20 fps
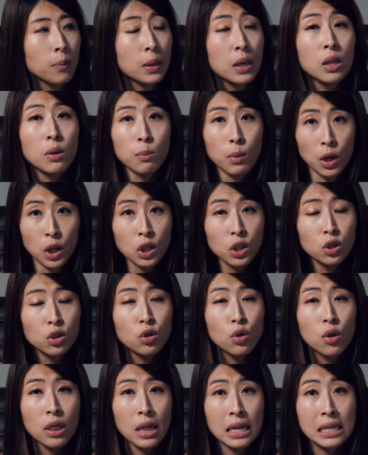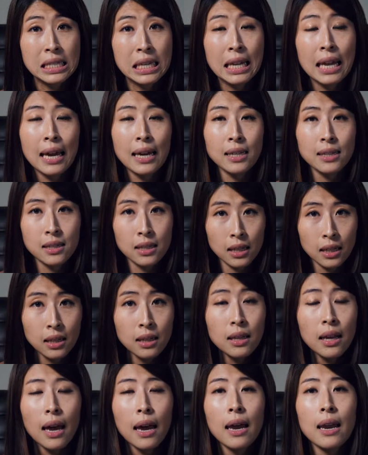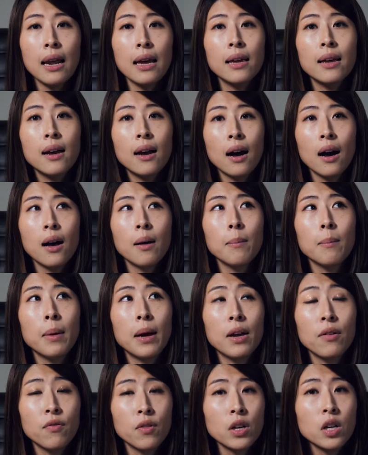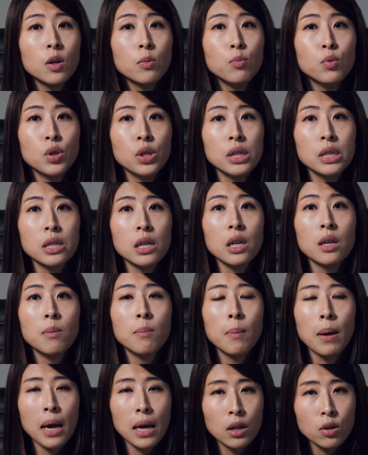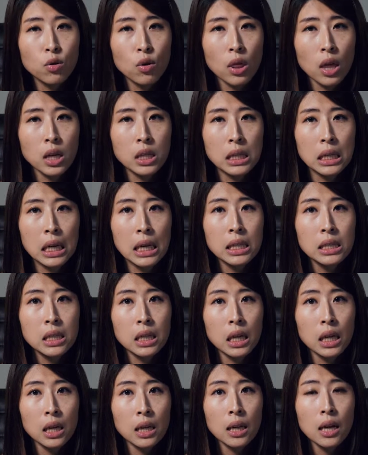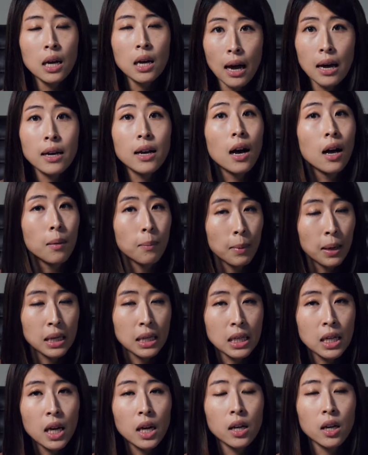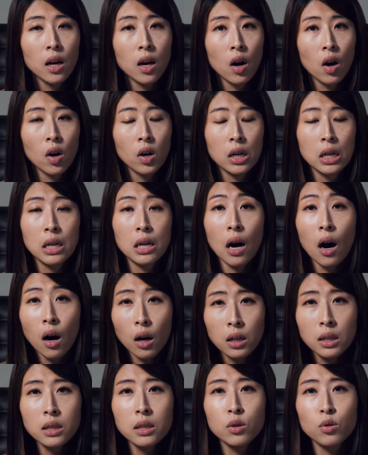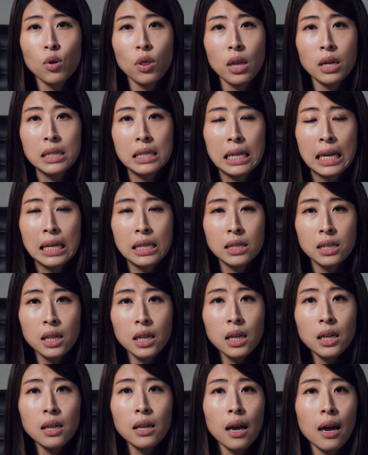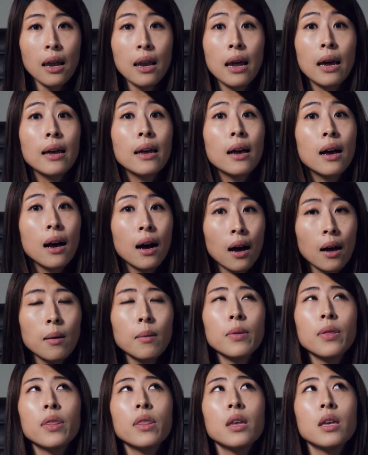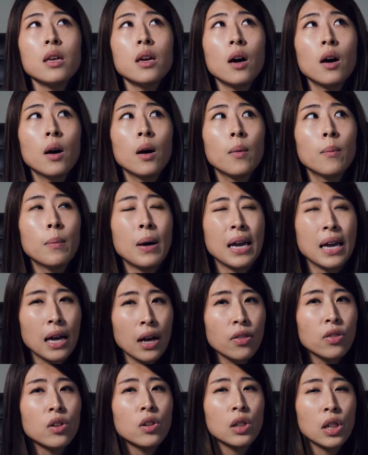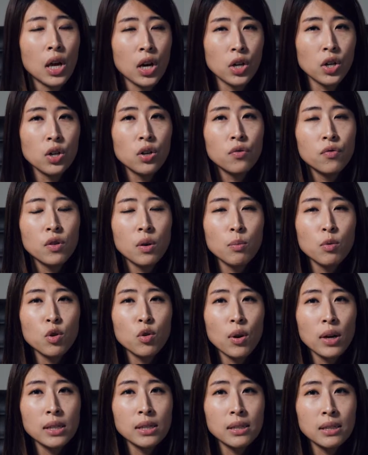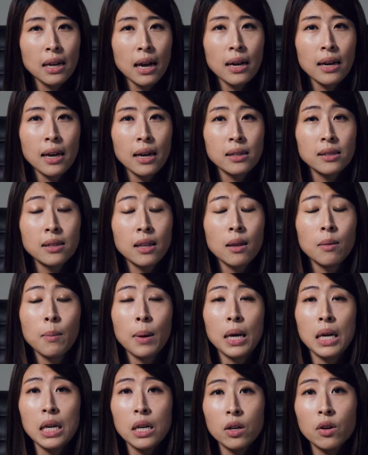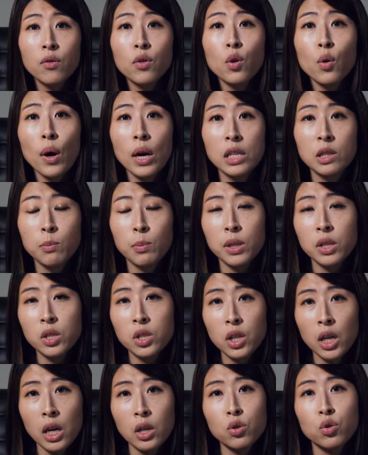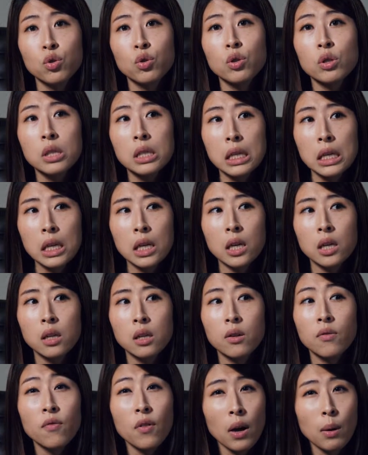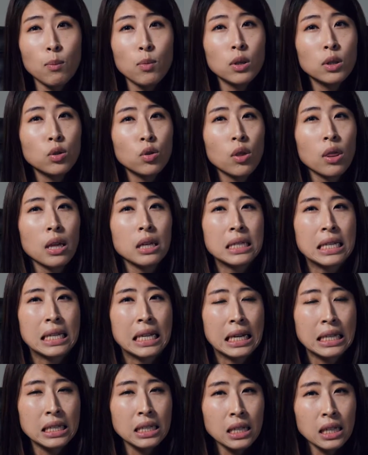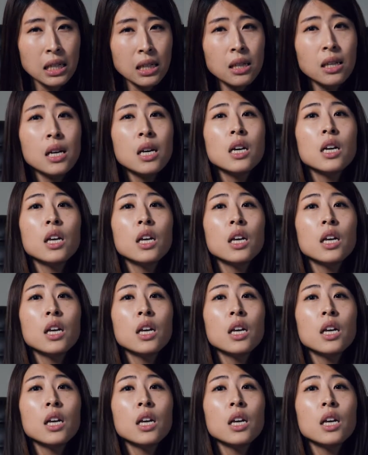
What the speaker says: in March 2018 and I got my fingerprint in May 2018. I got my EAD card in August 2018 and I got the letter from USCIS that my interview has been scheduled in February 2019